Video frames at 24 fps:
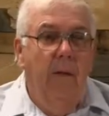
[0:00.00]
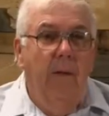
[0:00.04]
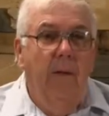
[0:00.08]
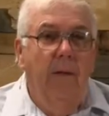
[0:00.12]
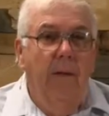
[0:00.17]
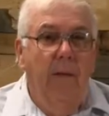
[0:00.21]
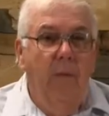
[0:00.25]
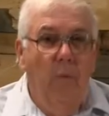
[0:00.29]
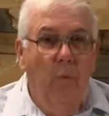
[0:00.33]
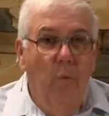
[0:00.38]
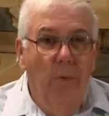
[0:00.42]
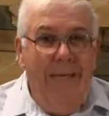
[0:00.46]

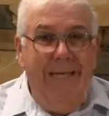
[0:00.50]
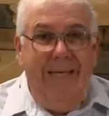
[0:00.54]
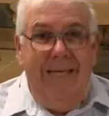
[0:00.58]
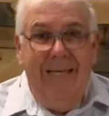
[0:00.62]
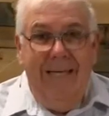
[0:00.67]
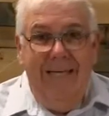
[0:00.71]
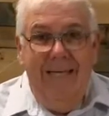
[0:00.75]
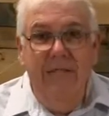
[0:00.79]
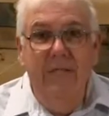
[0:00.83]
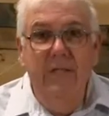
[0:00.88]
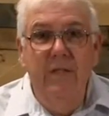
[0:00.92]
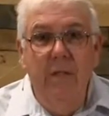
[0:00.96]
that we
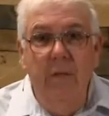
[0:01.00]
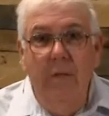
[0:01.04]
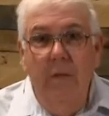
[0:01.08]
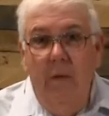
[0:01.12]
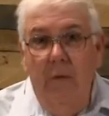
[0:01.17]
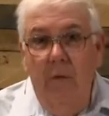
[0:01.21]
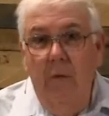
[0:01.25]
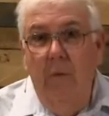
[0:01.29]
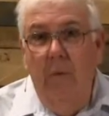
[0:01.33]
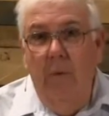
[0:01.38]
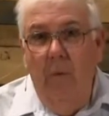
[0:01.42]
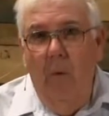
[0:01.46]
listen
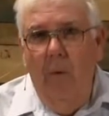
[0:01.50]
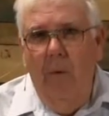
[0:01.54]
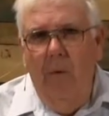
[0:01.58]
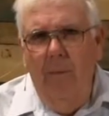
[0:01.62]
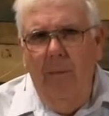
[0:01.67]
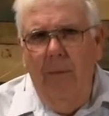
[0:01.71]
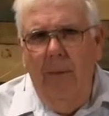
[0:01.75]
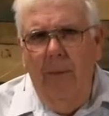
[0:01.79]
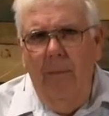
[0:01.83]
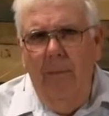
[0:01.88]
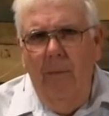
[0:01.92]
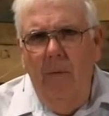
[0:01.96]
to
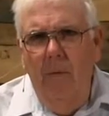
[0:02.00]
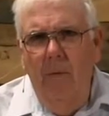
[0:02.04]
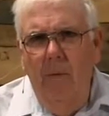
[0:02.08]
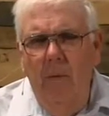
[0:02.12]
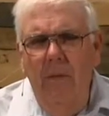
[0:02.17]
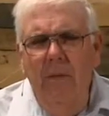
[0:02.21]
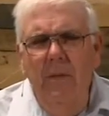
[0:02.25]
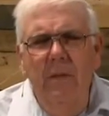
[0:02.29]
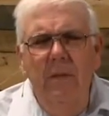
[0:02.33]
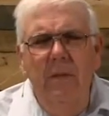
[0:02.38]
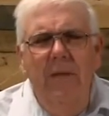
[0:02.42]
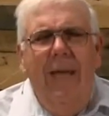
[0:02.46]
important people.
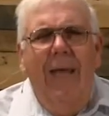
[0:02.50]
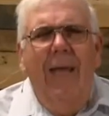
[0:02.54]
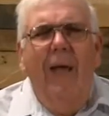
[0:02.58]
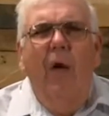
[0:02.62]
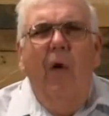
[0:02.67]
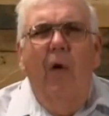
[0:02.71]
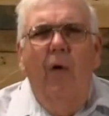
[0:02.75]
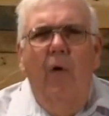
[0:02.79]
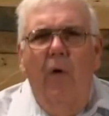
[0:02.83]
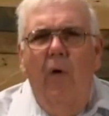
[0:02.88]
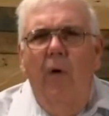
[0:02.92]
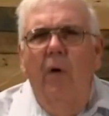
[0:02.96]
We just kind
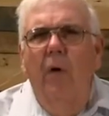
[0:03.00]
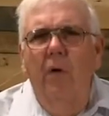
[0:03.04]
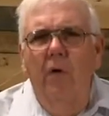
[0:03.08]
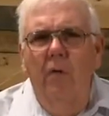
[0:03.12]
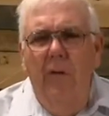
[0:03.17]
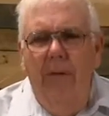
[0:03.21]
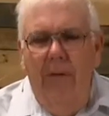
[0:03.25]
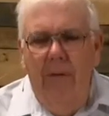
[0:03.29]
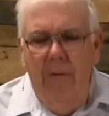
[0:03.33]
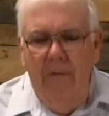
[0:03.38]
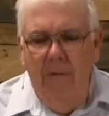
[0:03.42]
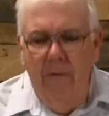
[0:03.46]
of learn
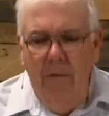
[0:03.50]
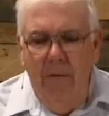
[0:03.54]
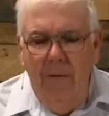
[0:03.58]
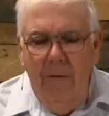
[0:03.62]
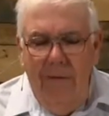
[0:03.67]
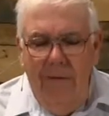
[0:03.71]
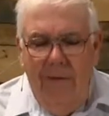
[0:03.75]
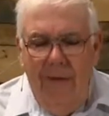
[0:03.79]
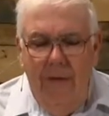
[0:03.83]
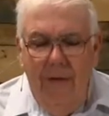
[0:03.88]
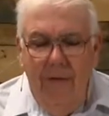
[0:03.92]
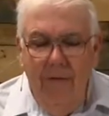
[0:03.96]
that through
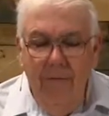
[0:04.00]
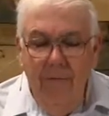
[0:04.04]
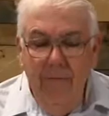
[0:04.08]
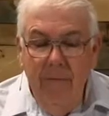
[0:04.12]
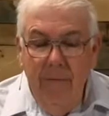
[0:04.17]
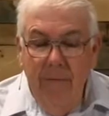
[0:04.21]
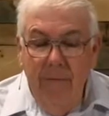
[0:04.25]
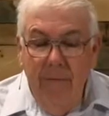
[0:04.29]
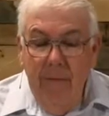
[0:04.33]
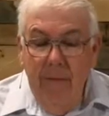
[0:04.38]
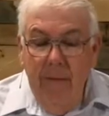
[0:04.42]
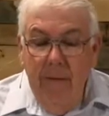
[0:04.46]
life.
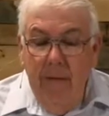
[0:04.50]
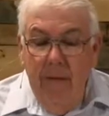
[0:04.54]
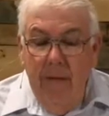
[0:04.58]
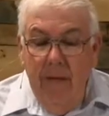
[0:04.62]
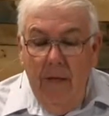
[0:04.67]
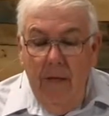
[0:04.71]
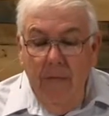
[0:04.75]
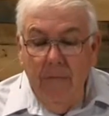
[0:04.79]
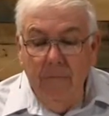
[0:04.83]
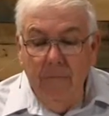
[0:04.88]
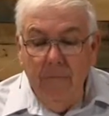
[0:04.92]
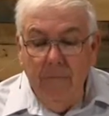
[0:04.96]

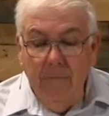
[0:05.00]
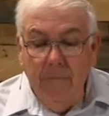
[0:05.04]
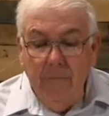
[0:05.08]
Now,